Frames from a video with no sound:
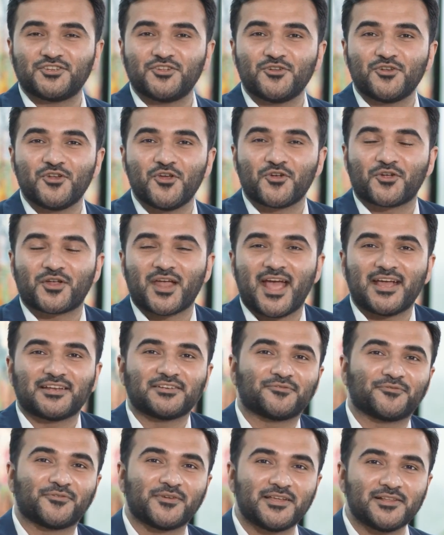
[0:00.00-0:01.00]
new look
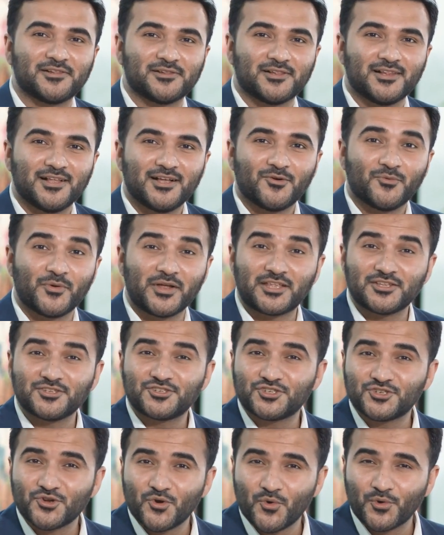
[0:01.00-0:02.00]
and feel, we can
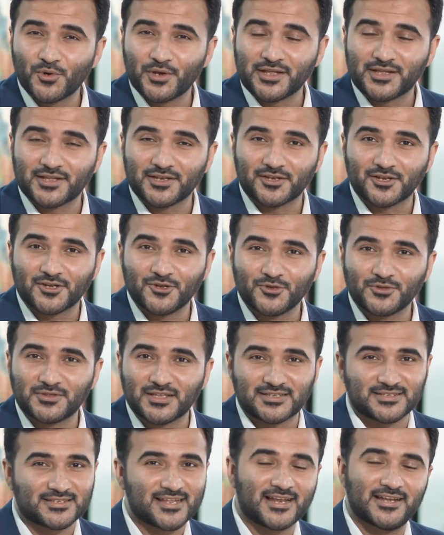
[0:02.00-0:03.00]
surely conclude
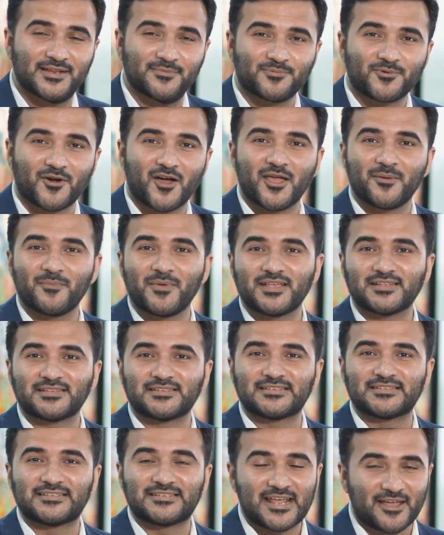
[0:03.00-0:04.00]
that Tally Prime
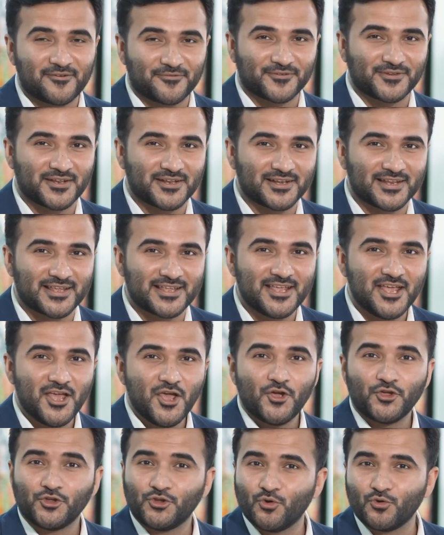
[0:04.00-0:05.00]
is definitely
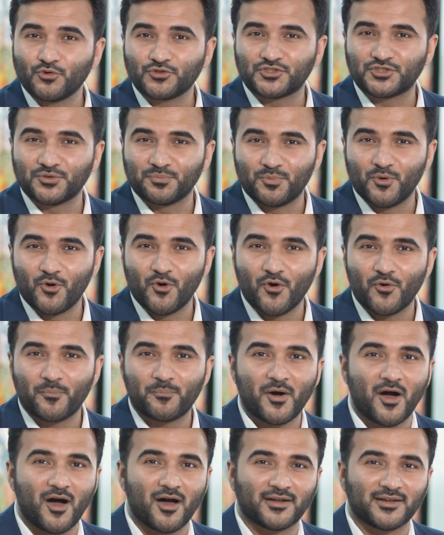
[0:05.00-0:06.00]
your support
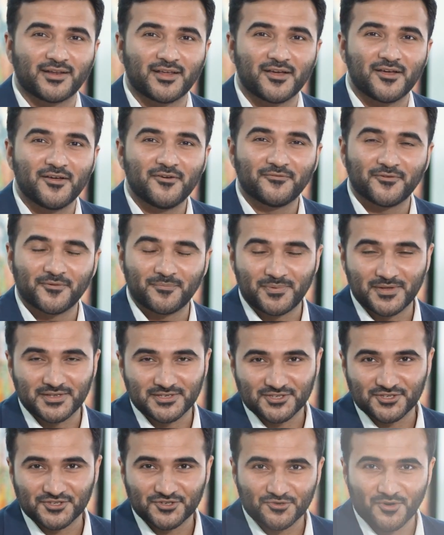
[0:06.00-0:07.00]
partner for
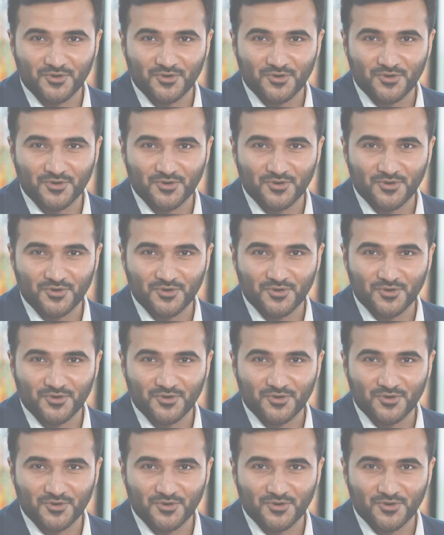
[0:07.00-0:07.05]
business